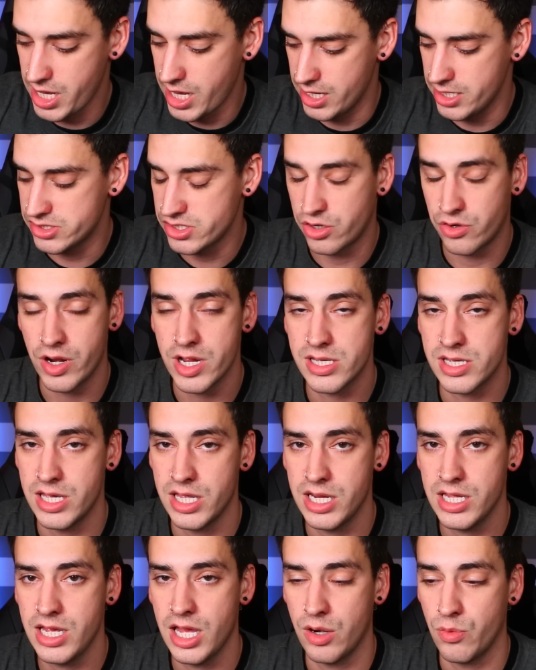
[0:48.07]
yeah, he's a great
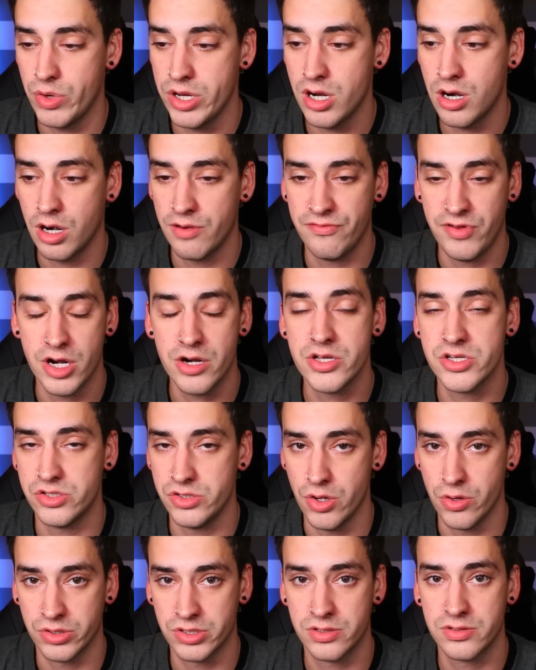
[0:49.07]
kitty and we are very
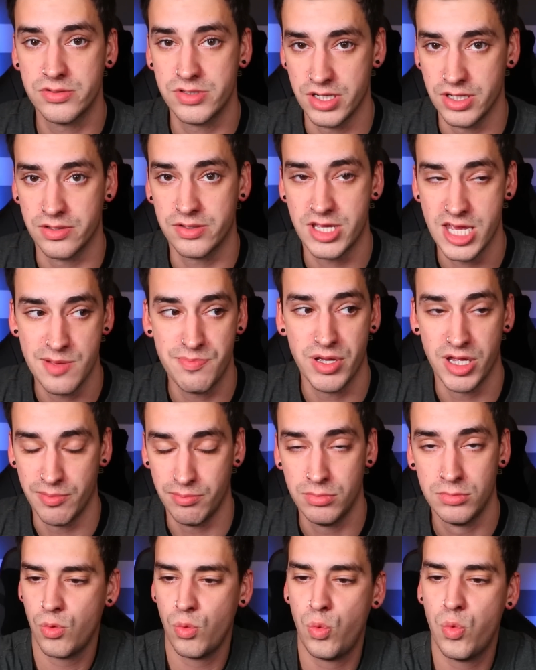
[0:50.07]
stoked to keep him.
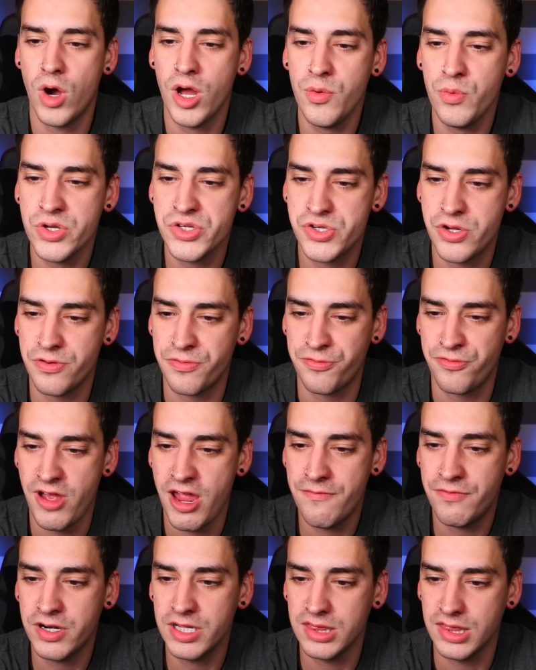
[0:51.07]
What was your
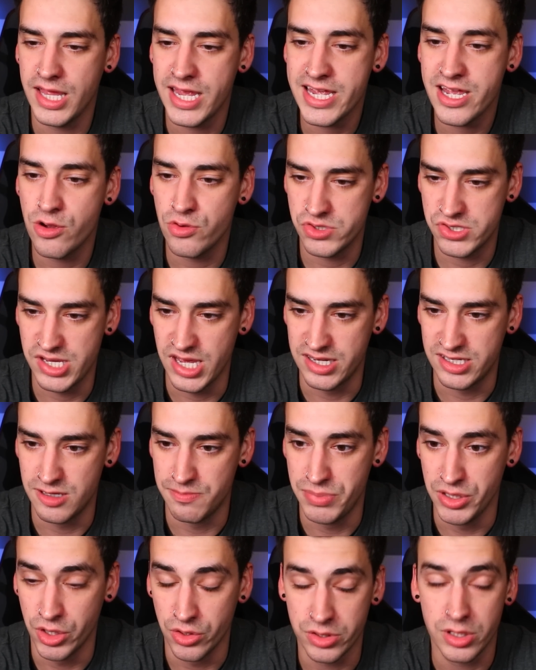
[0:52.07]
favorite Lego set to
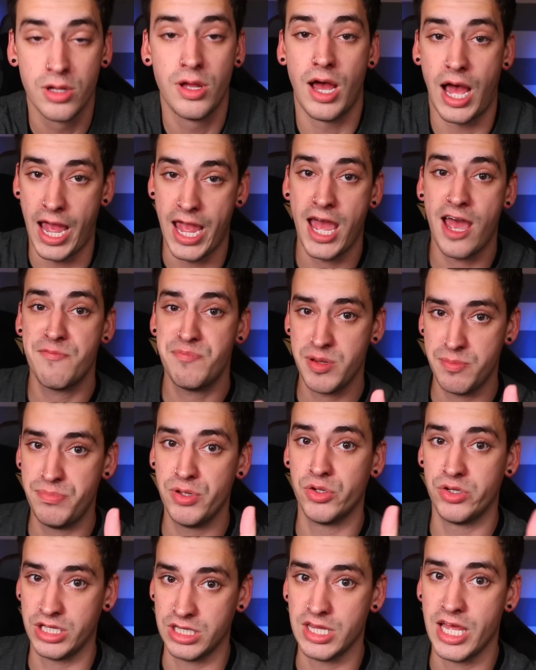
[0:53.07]
build? I have been building